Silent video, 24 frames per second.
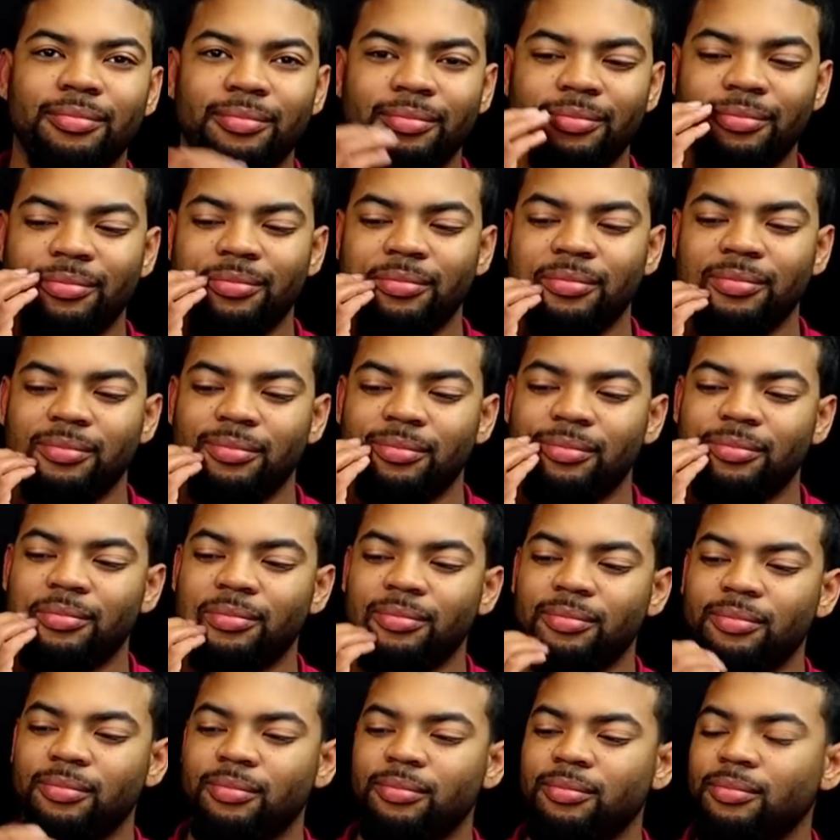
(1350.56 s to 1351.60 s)

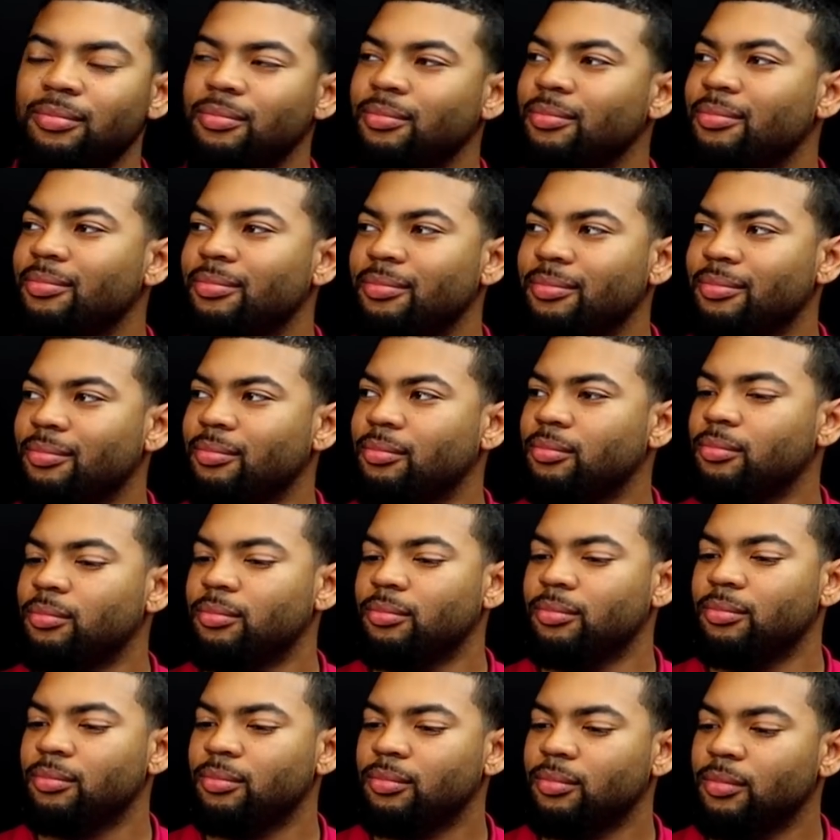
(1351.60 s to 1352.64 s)

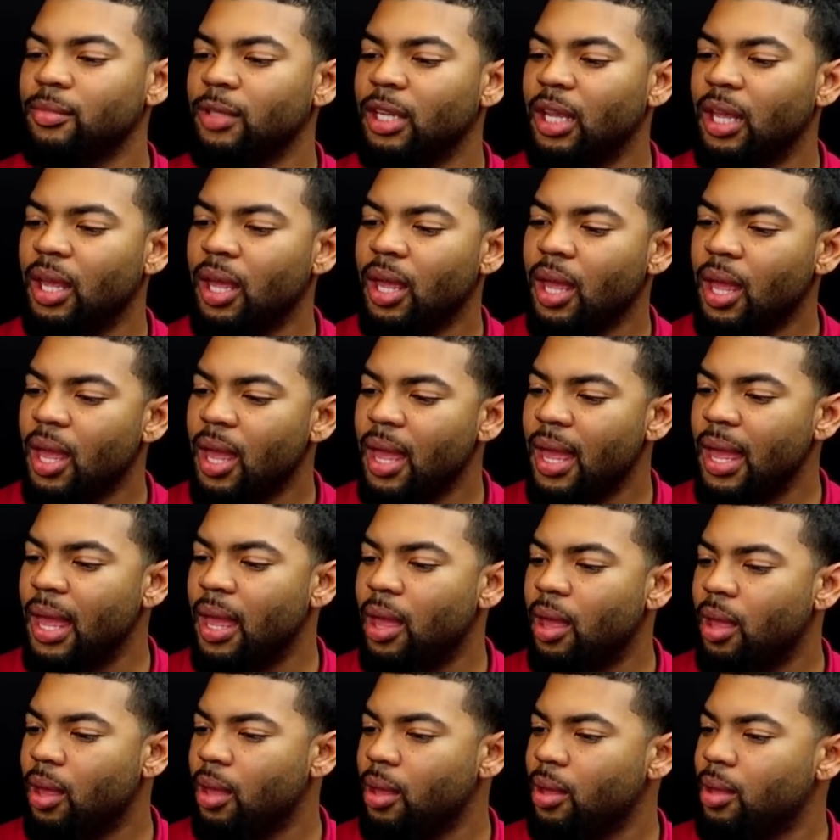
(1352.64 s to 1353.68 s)

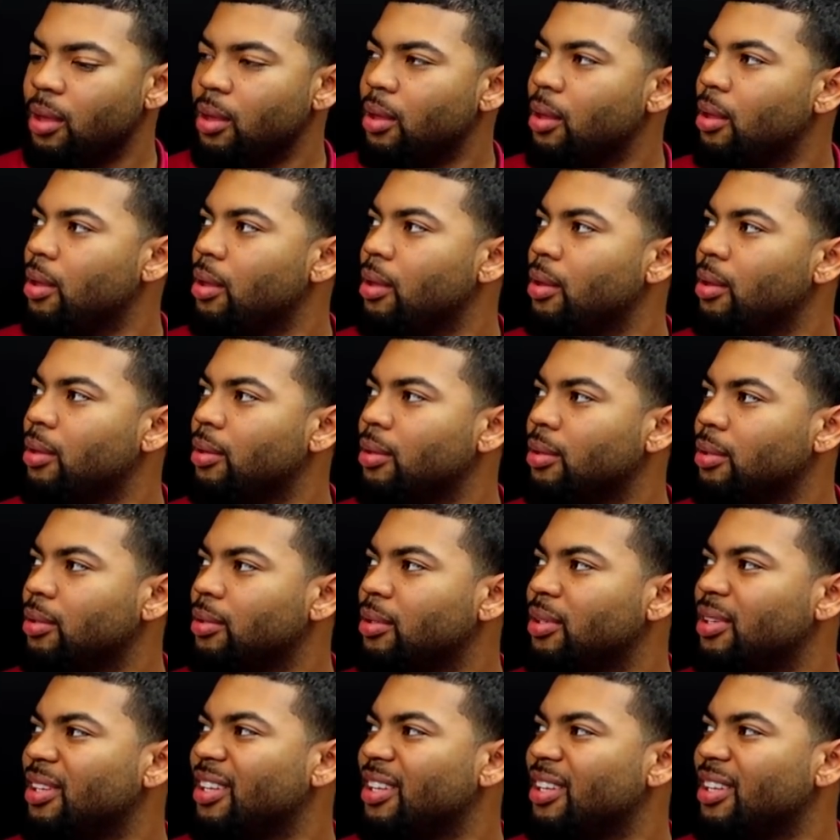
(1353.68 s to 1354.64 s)
[no speech]